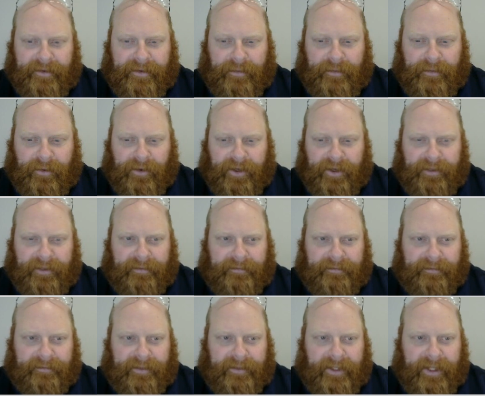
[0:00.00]
board,
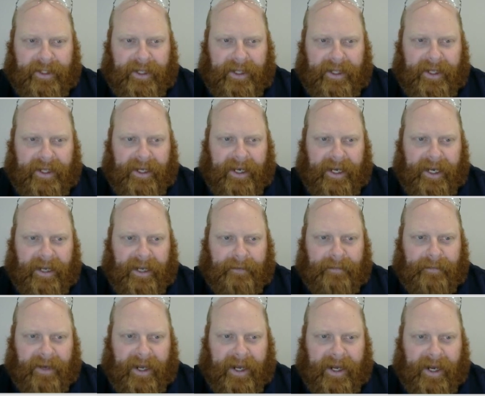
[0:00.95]

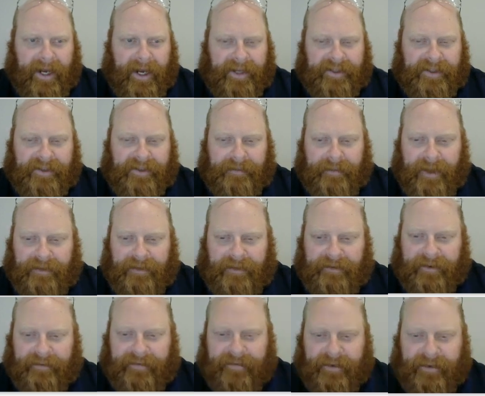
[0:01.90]
and my
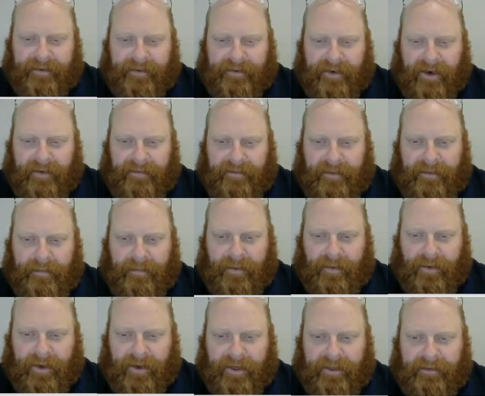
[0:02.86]
isometric view of the
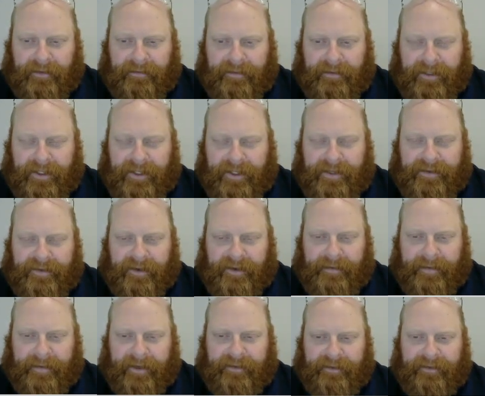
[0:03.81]
board. So I'm
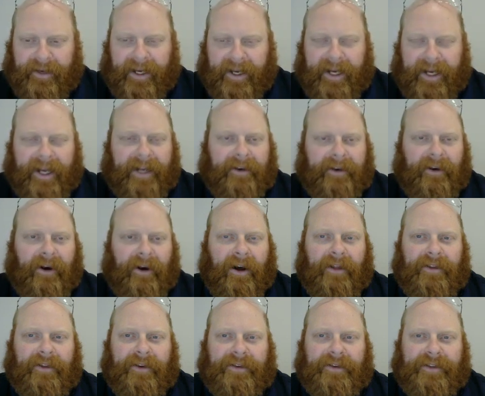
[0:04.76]
going to make sure I got
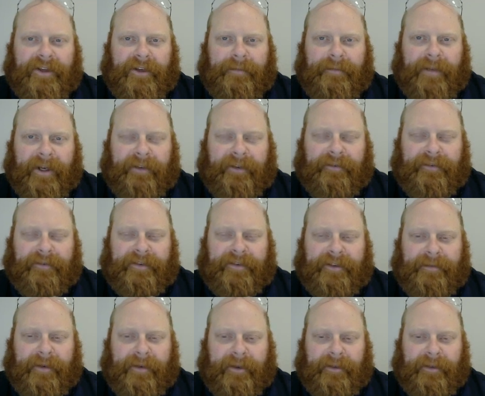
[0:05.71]
all those good pictures
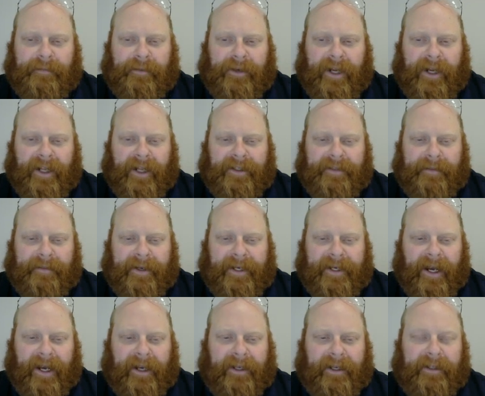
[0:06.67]
to be able to put onto my
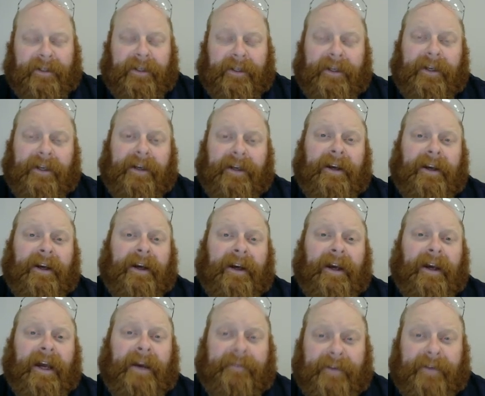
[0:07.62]
doc.
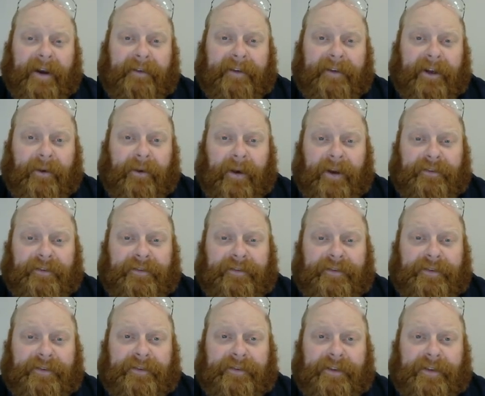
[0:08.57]
If you have any
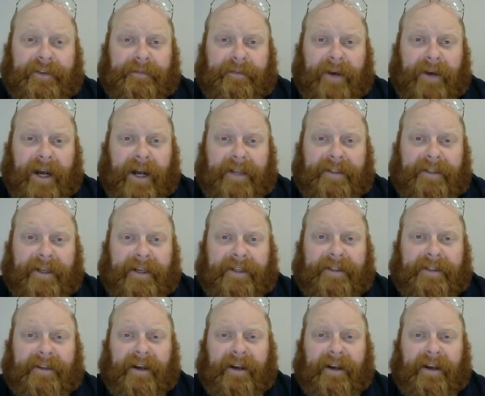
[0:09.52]
questions through this process,